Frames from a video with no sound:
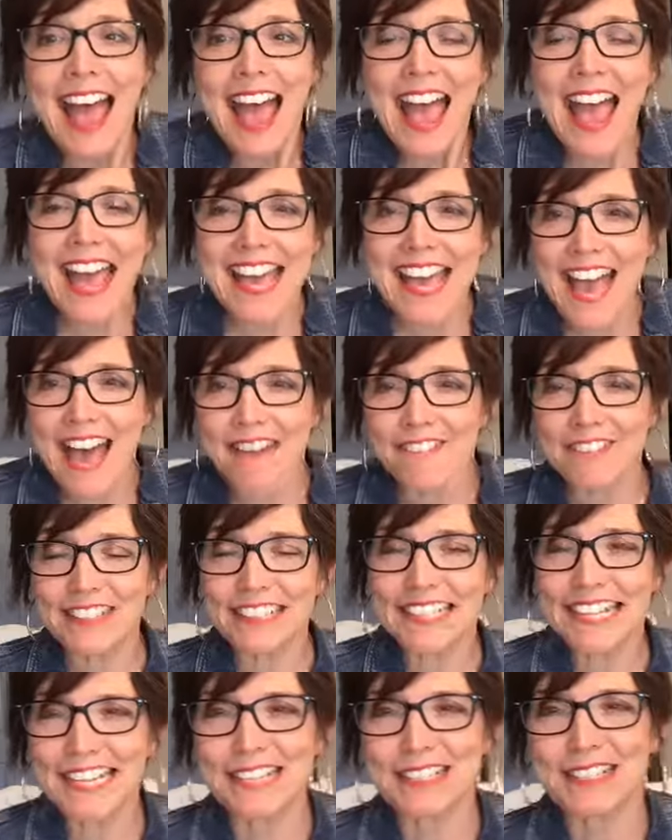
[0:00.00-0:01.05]
Hey,
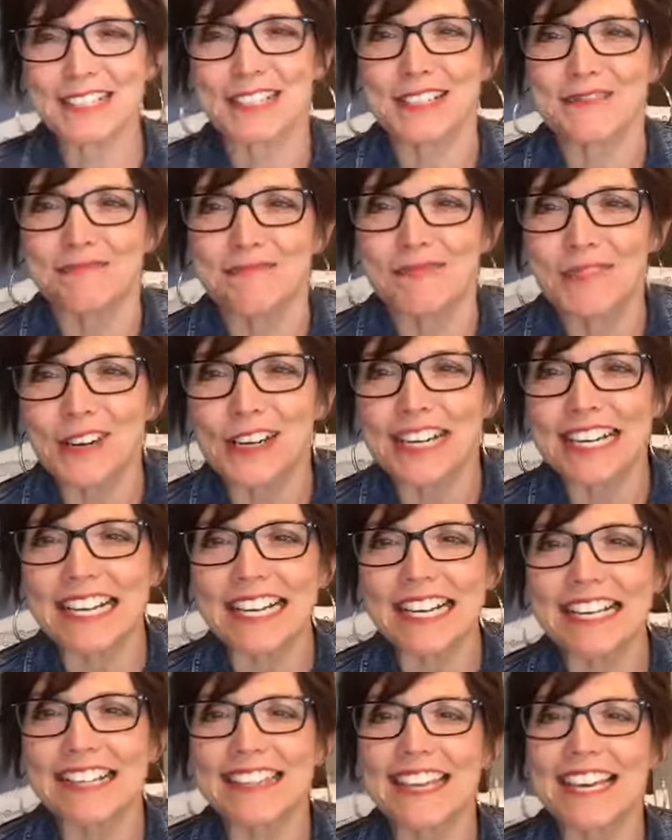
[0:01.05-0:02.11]
Evelyn, good
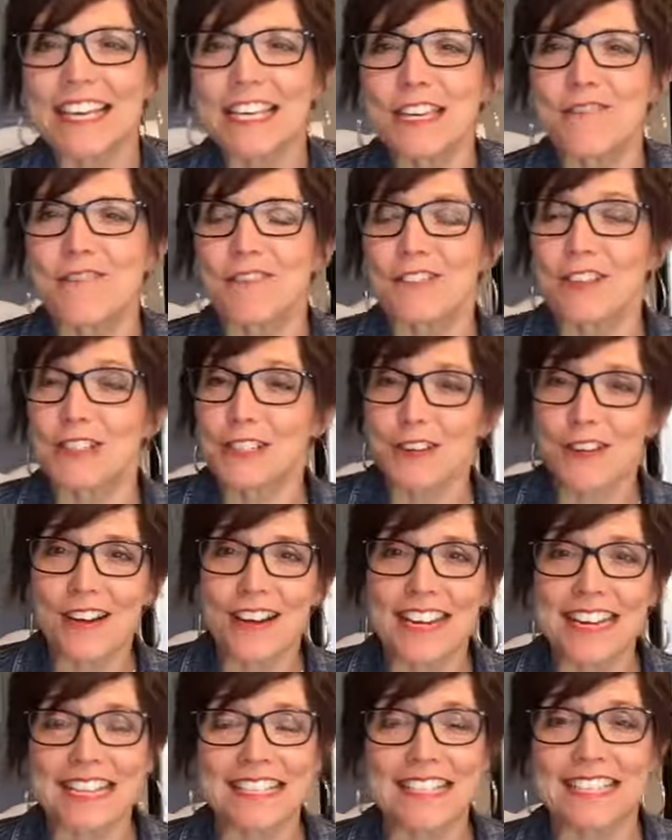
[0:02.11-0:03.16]
morning. Thank you for
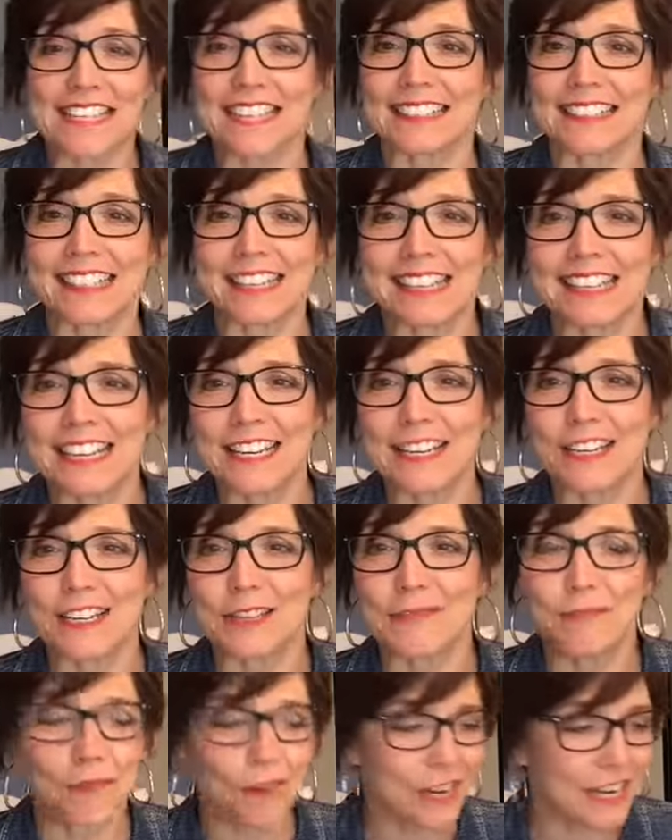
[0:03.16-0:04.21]
joining. Selena,
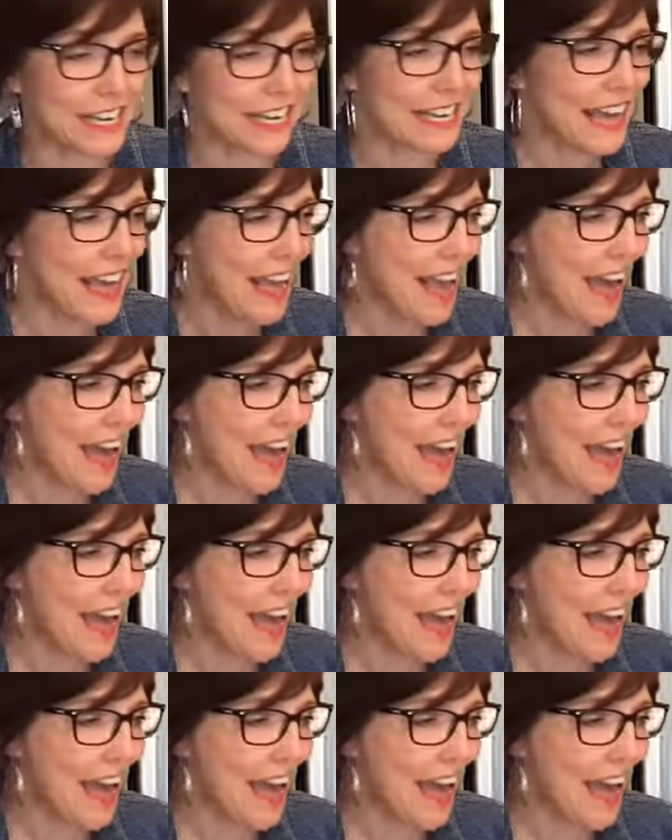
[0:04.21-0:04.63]
good morning.